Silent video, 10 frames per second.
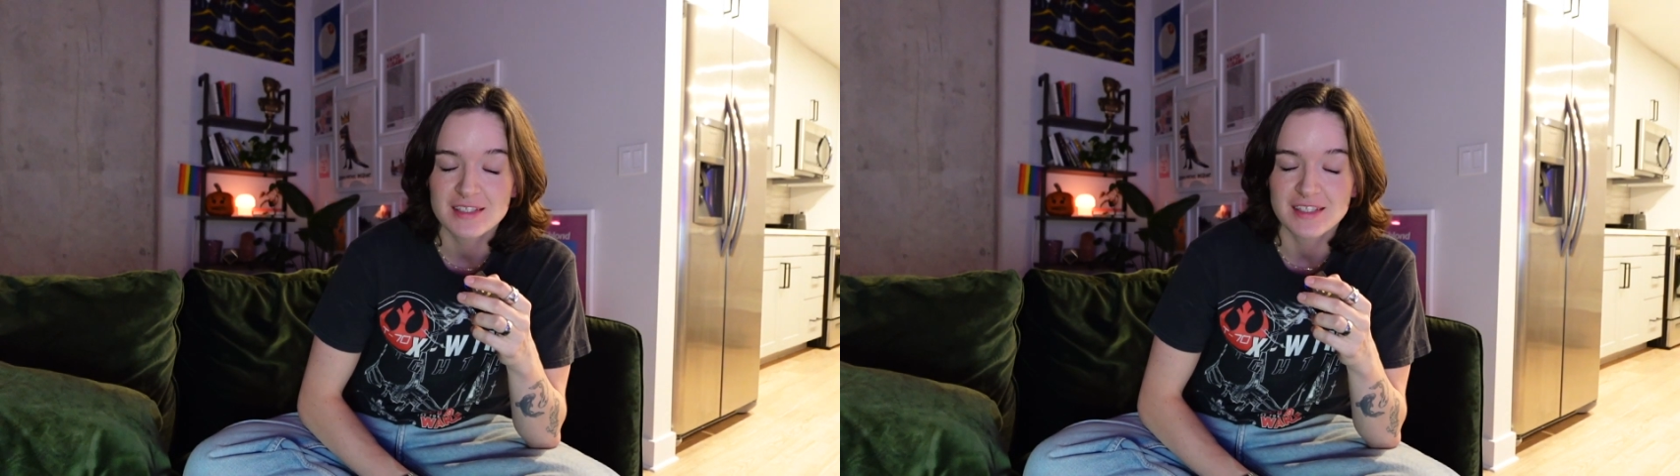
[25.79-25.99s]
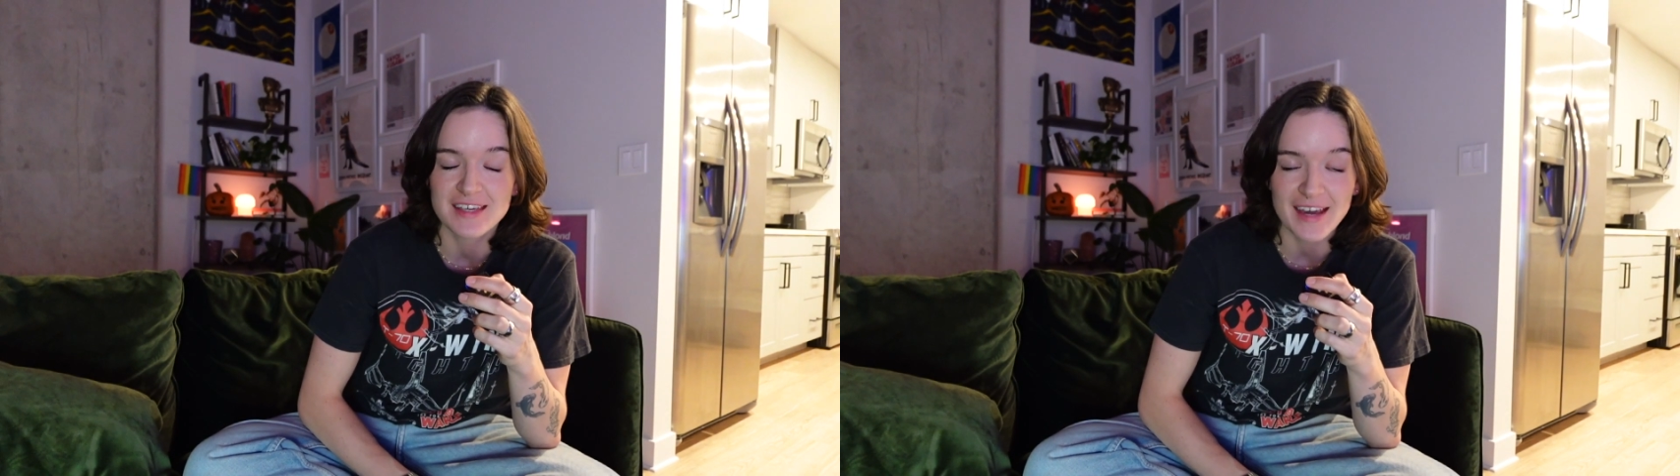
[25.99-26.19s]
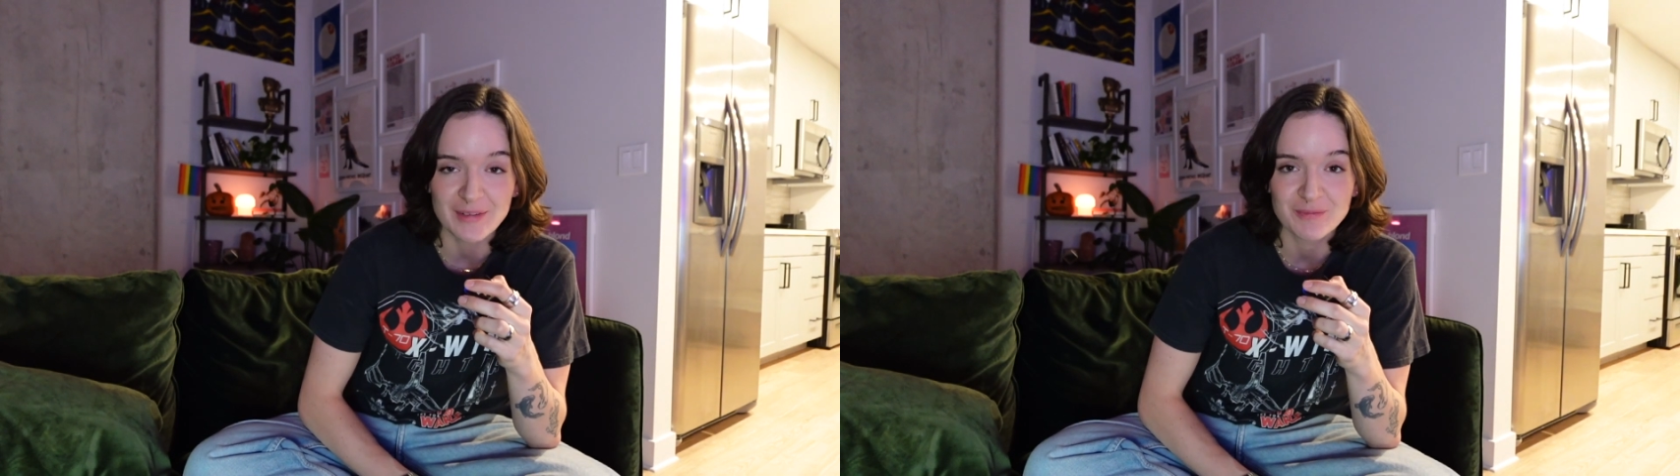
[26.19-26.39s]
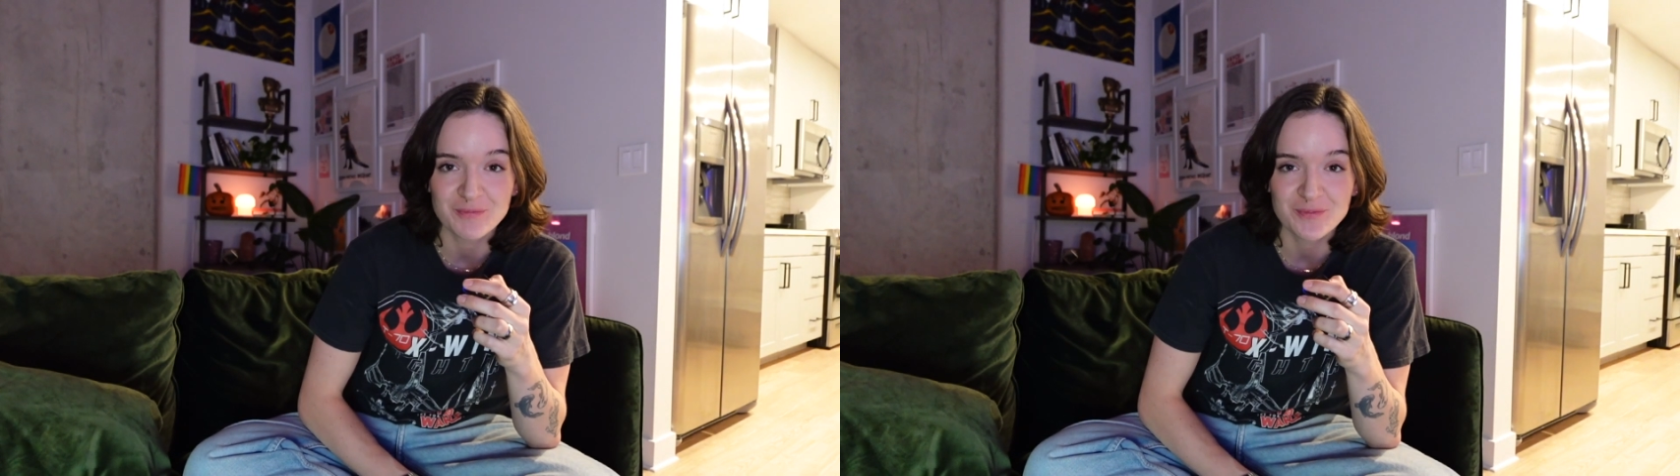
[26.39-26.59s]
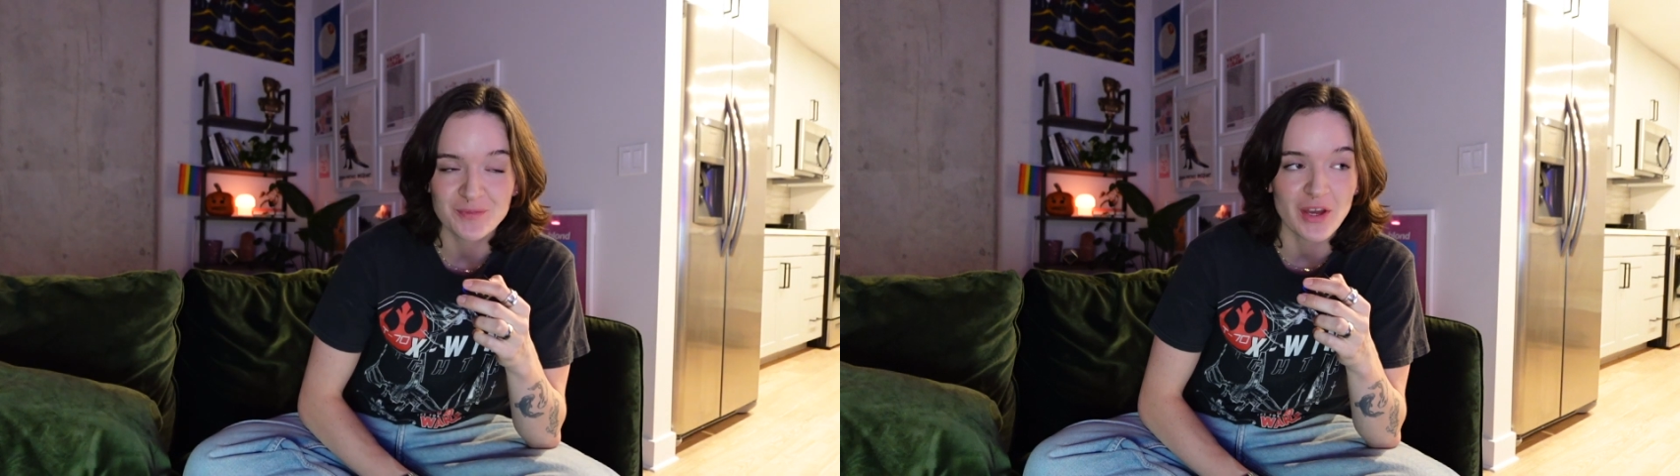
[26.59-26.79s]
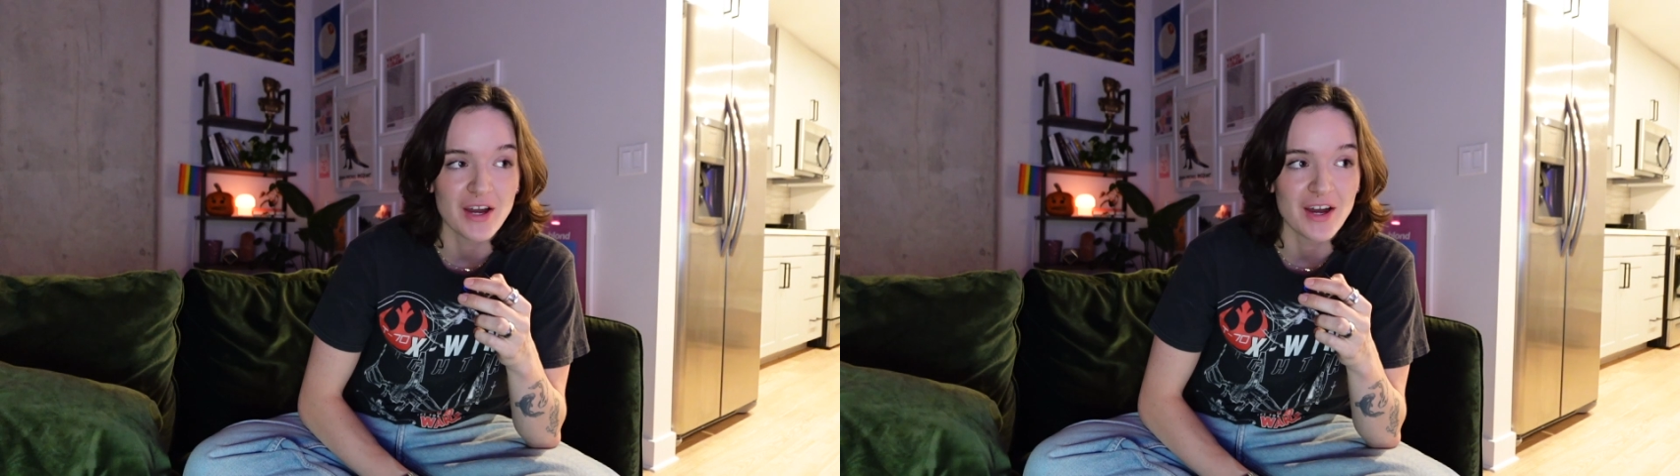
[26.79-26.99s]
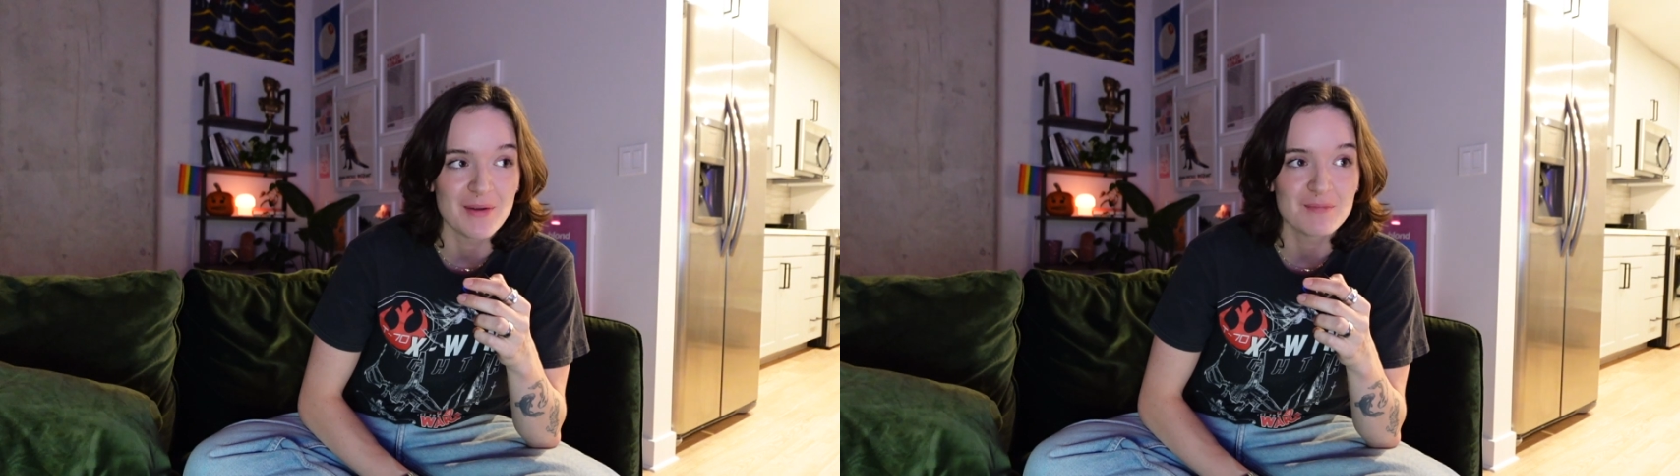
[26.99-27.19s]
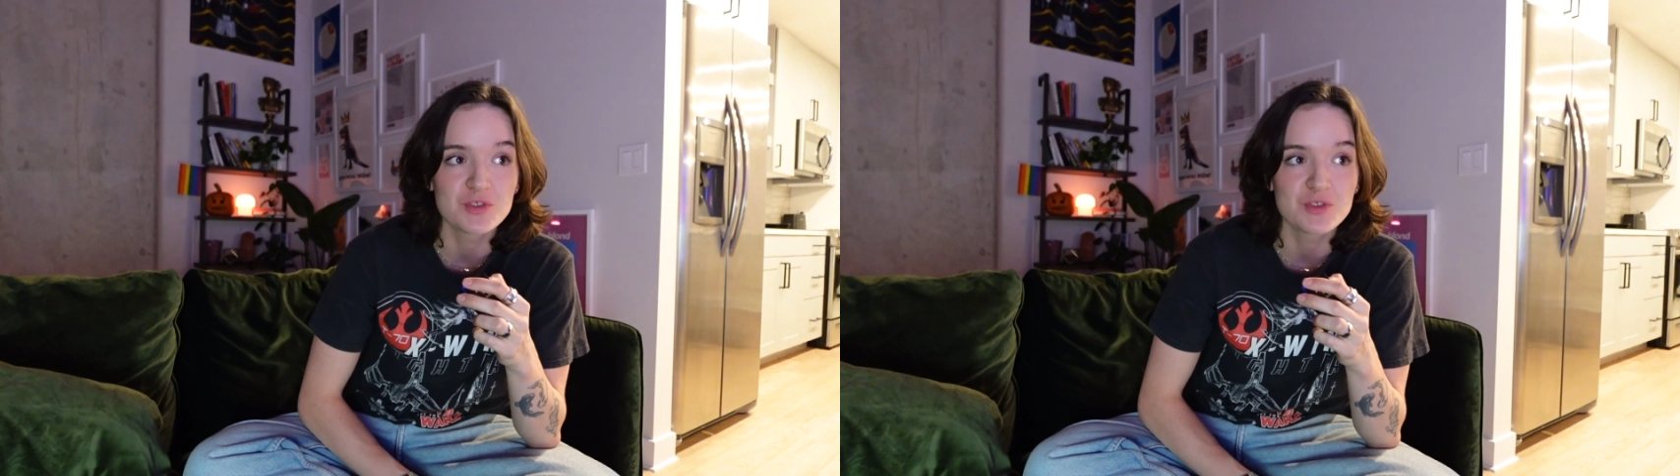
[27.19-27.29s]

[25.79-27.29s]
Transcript: Yeah, um,